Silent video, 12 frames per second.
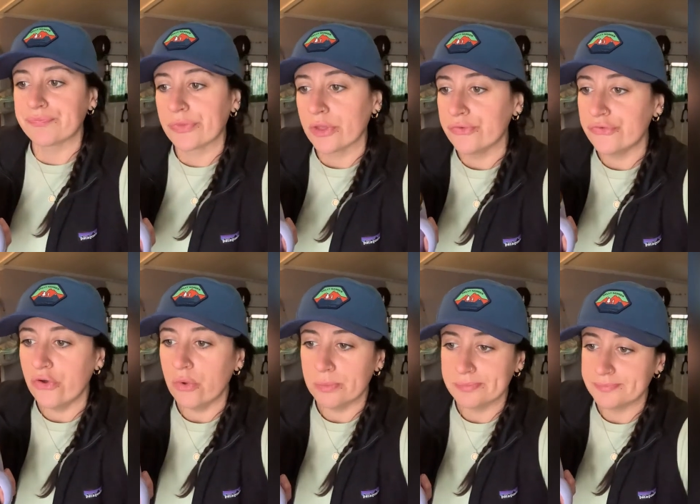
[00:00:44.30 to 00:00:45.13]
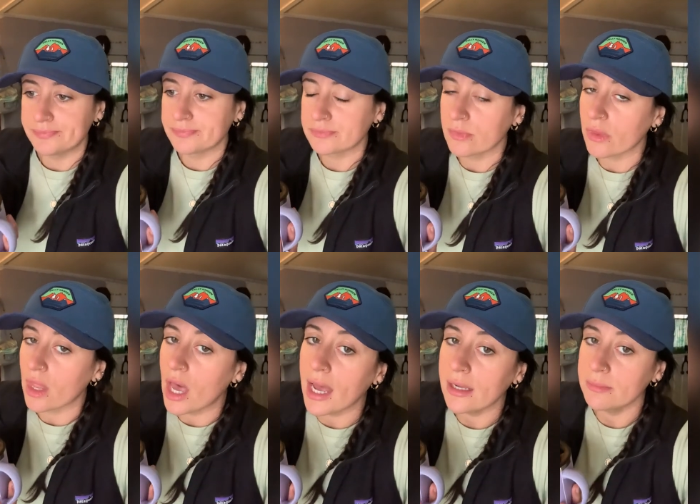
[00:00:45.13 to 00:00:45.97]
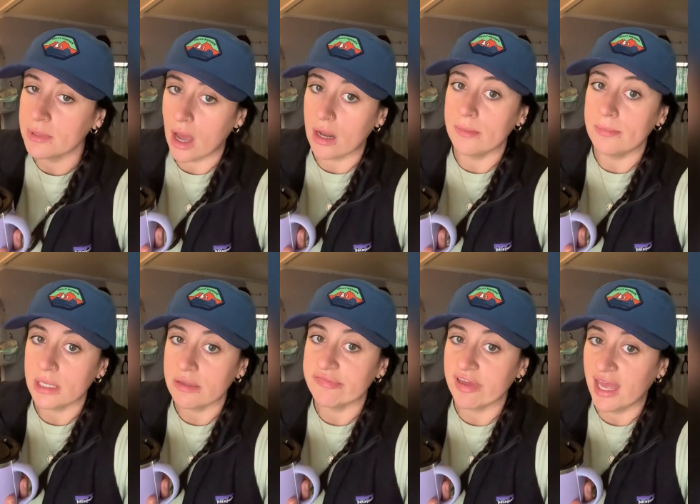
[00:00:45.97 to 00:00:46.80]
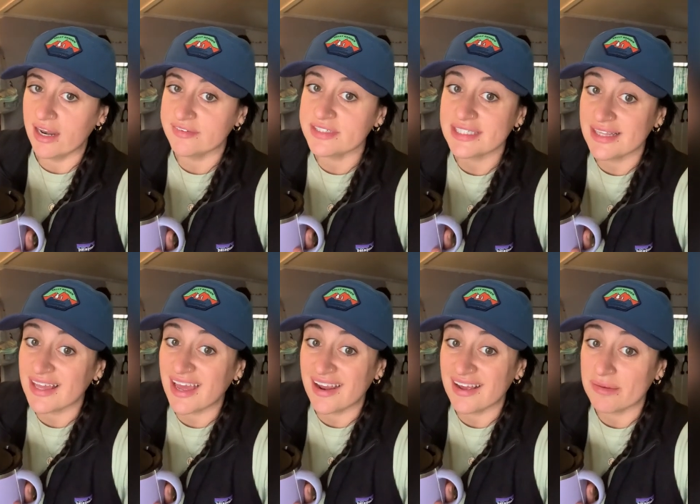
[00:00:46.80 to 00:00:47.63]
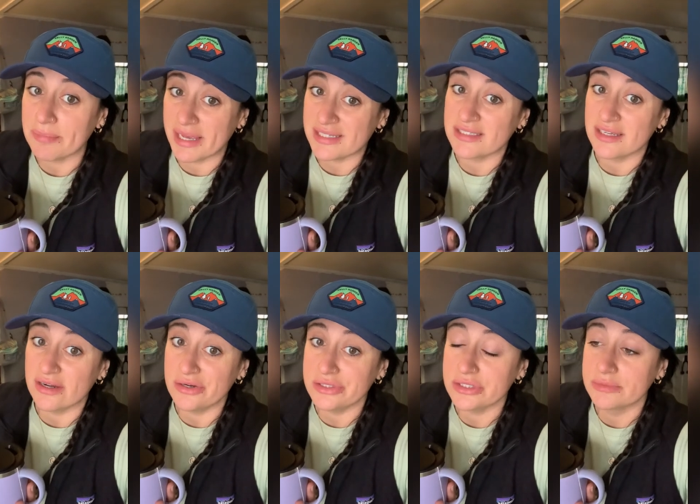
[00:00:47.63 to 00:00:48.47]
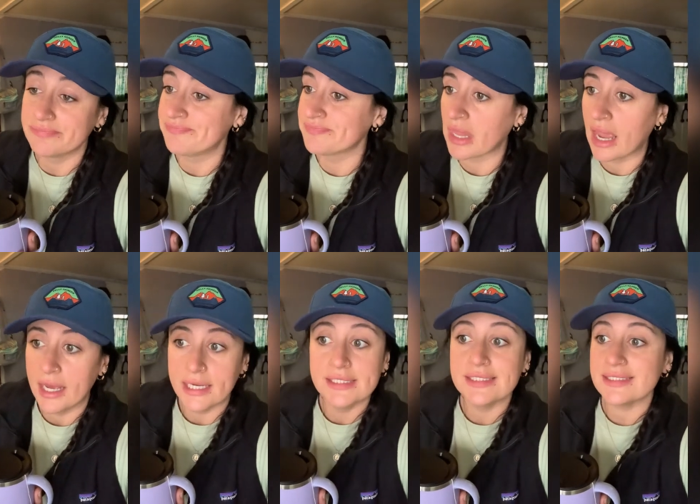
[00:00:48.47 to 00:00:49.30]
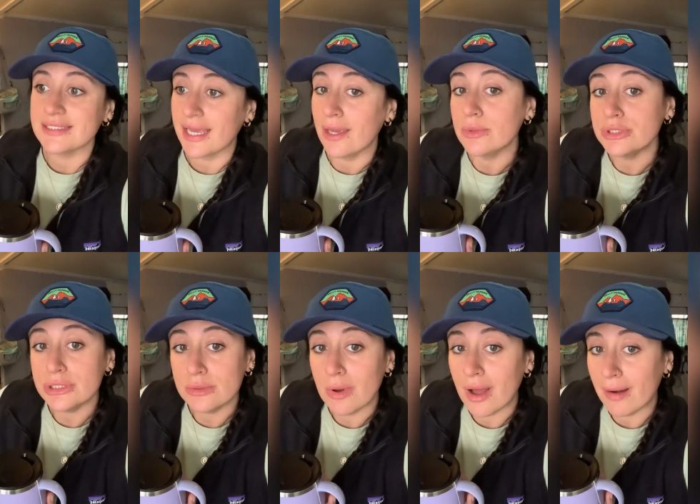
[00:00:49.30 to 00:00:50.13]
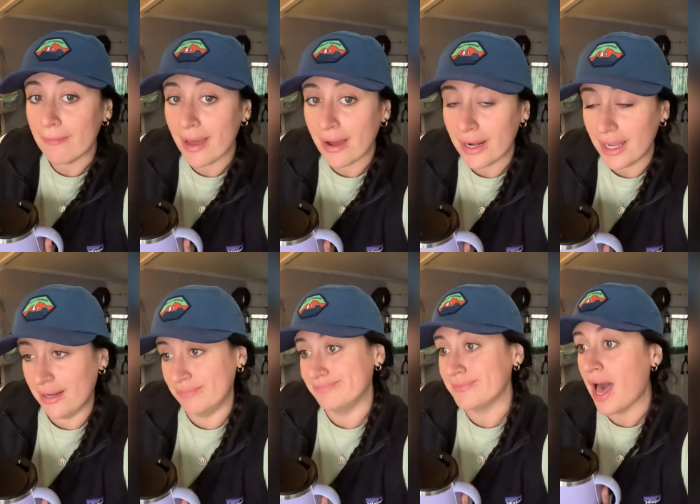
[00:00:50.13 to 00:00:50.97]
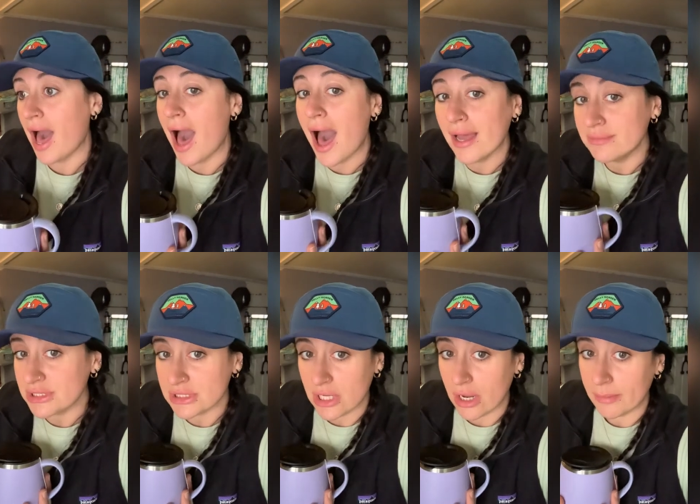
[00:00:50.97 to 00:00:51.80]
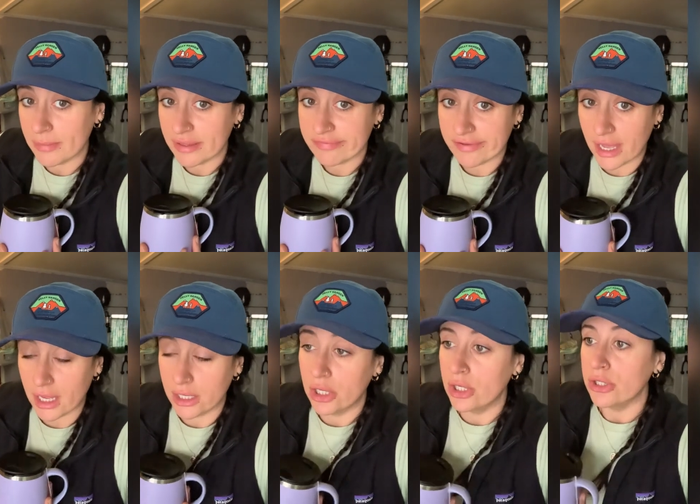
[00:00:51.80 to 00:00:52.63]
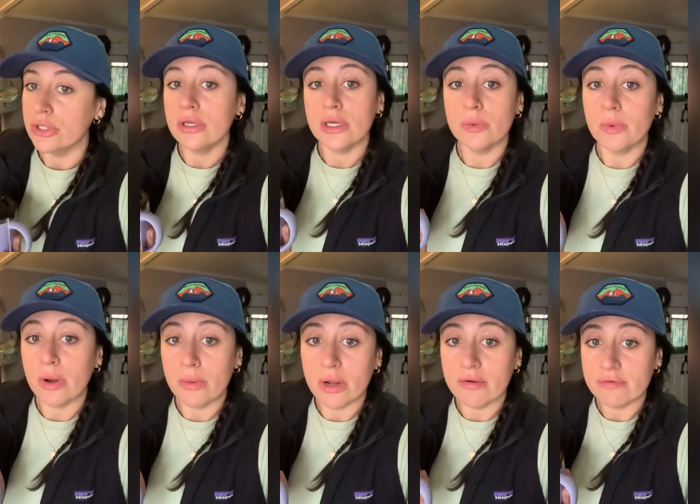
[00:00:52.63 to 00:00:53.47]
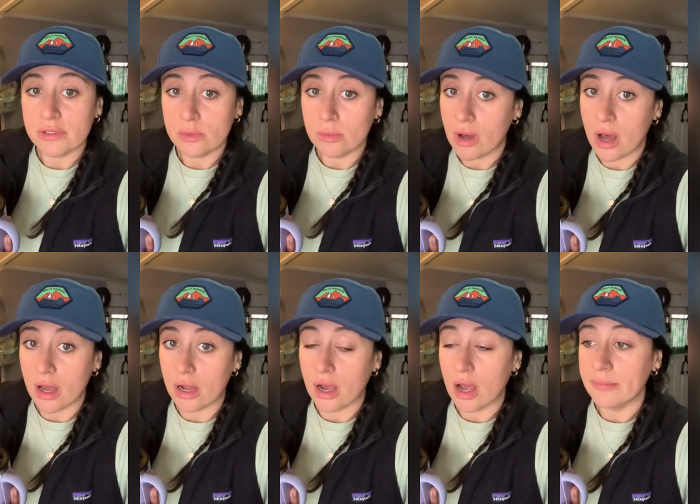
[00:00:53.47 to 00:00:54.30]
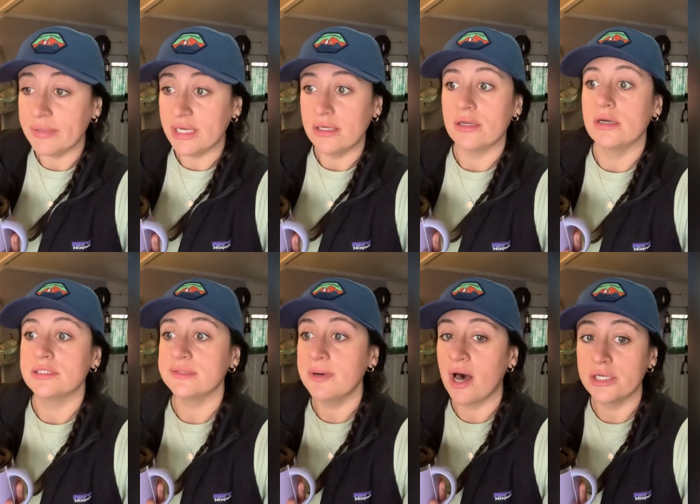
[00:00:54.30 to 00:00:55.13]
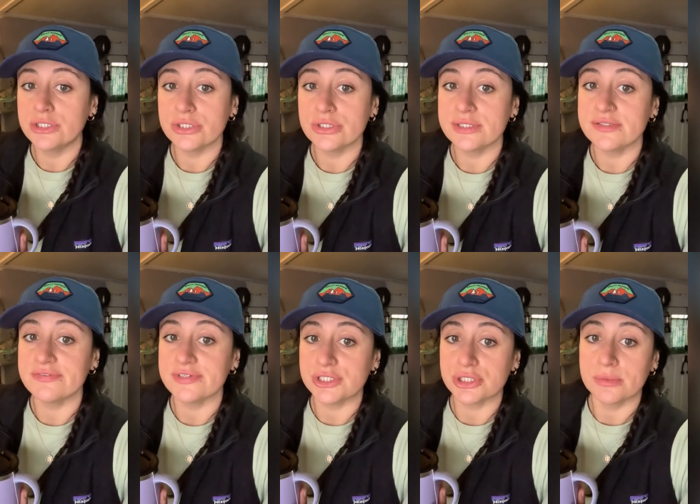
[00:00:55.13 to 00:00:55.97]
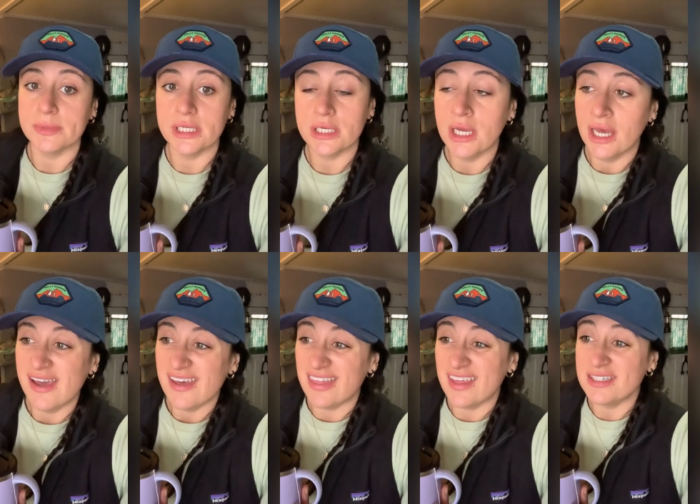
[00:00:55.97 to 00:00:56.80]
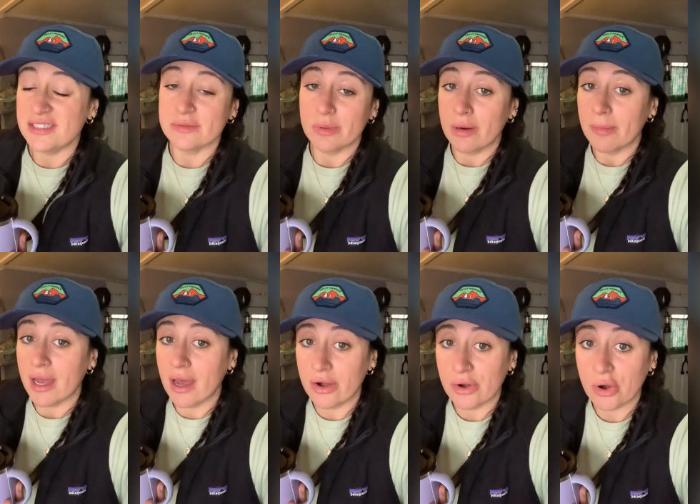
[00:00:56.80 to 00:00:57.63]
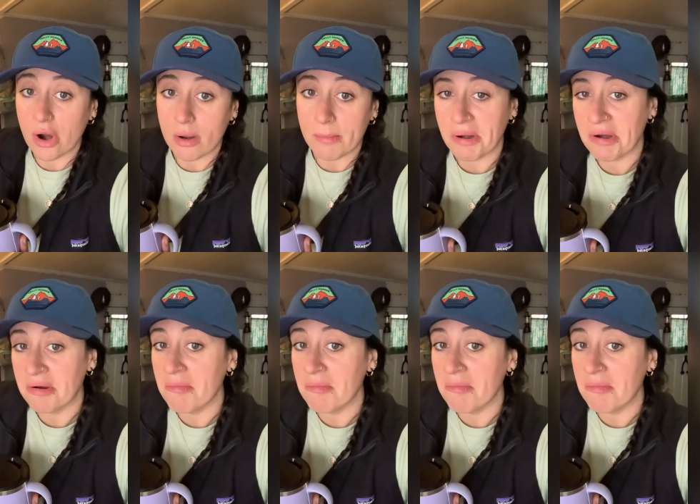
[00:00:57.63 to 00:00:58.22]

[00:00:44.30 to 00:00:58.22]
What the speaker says: So I am not a big fan of synthetic base layers. Say what you want about it, I'm just not a big fan. You can wear whatever you want. I mean, some hunters and fishermen, they swear by Under Armour.